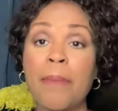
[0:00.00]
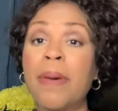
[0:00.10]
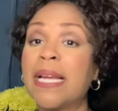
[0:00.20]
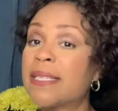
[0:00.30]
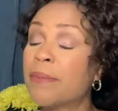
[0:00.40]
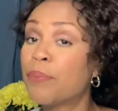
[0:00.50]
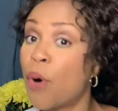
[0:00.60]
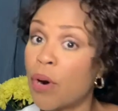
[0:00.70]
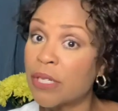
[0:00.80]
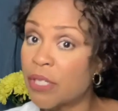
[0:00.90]
But it's
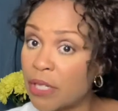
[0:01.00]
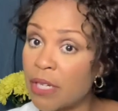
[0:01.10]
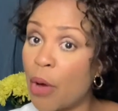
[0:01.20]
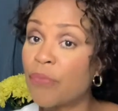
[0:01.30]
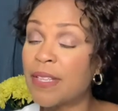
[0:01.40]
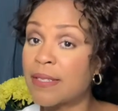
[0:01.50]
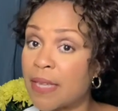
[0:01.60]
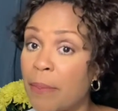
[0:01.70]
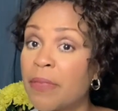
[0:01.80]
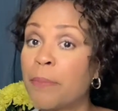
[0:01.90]
important to note that
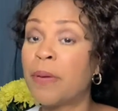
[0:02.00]
some of the